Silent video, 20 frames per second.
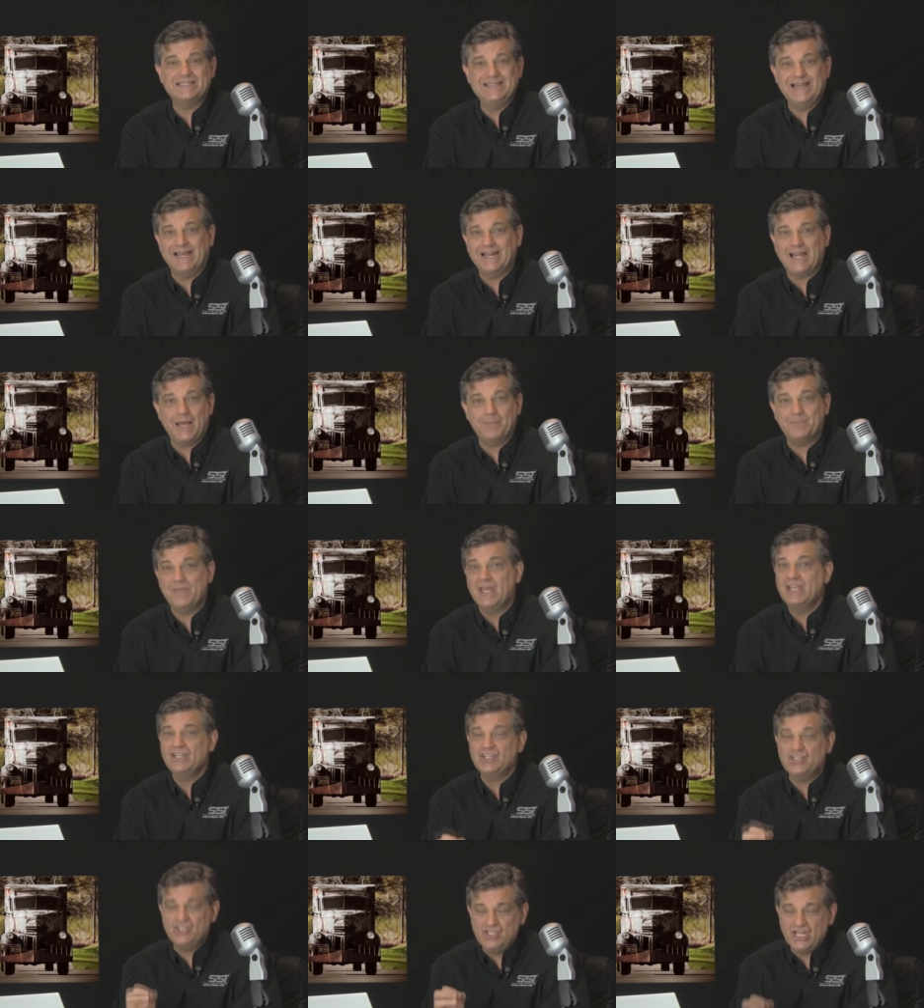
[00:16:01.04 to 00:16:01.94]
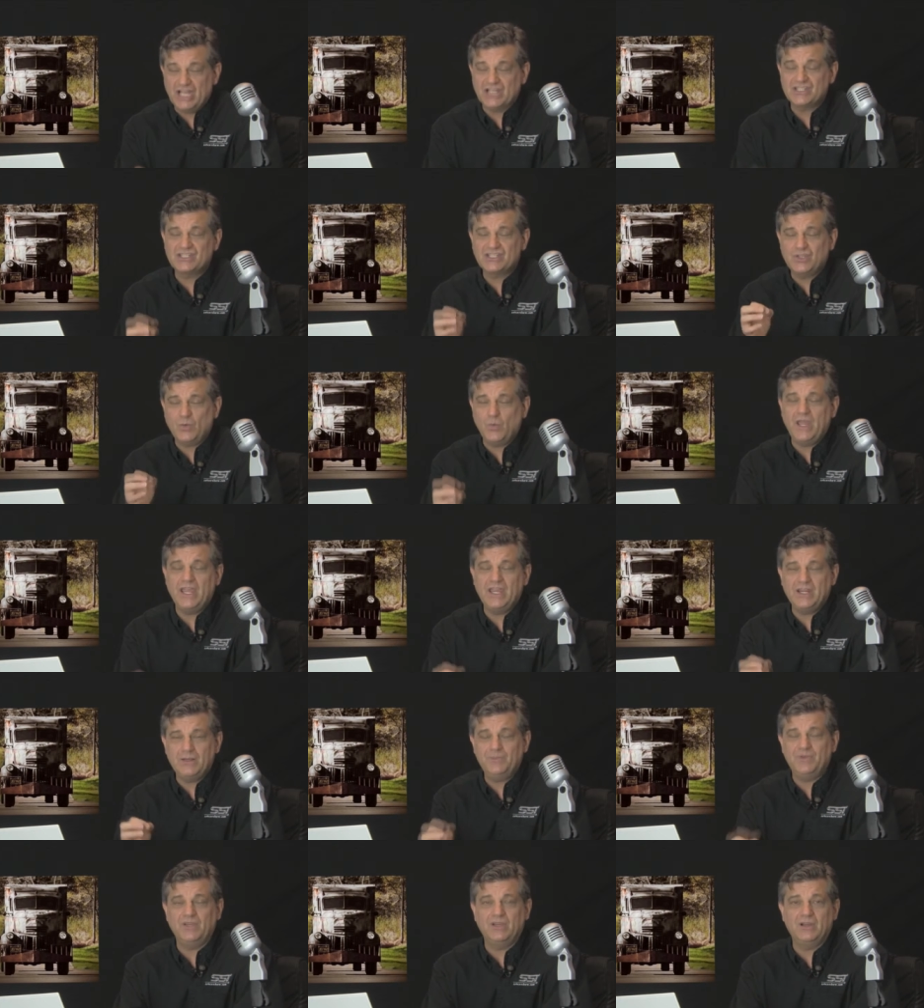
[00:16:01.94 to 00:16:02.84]
done up just the way it
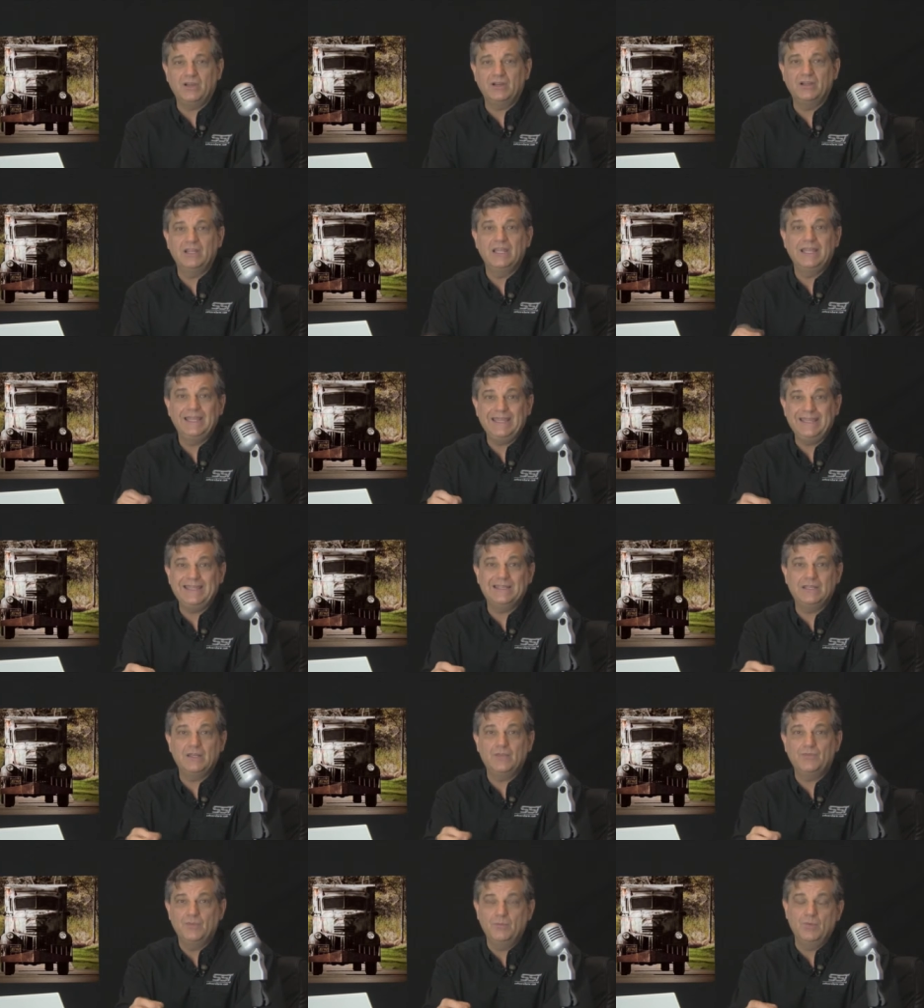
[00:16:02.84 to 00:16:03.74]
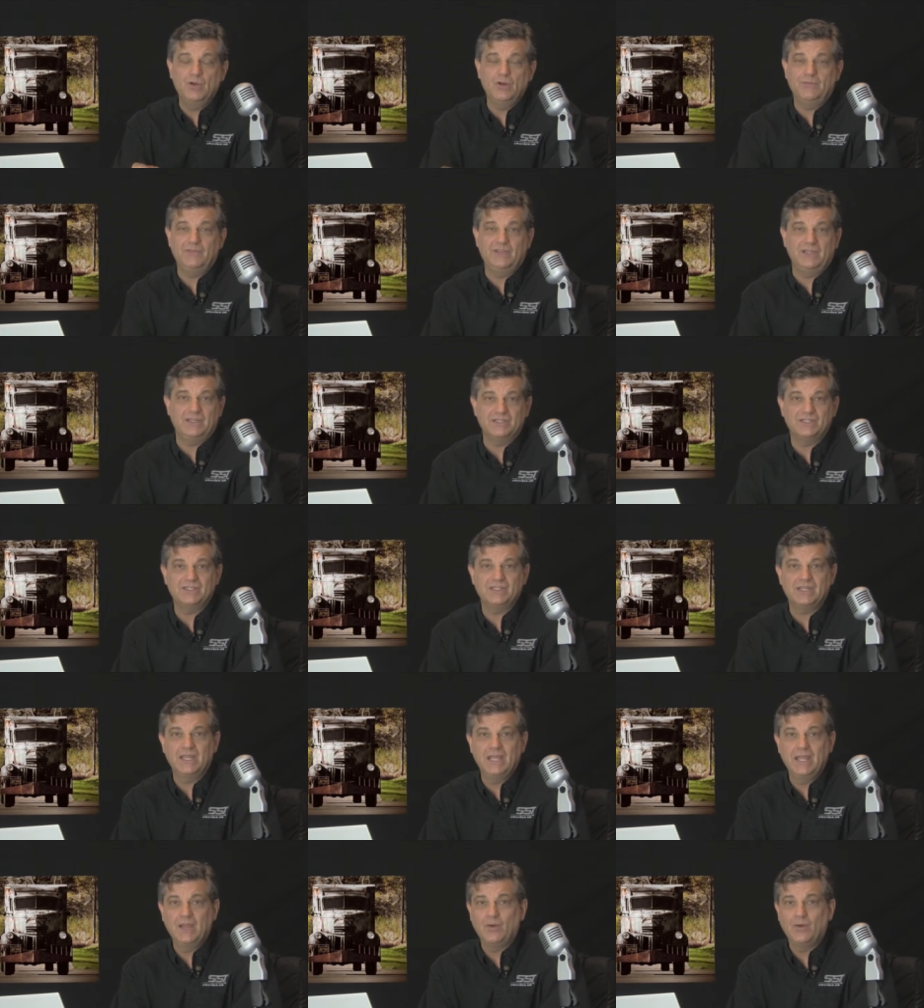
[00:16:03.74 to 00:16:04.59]
appeared in the movies,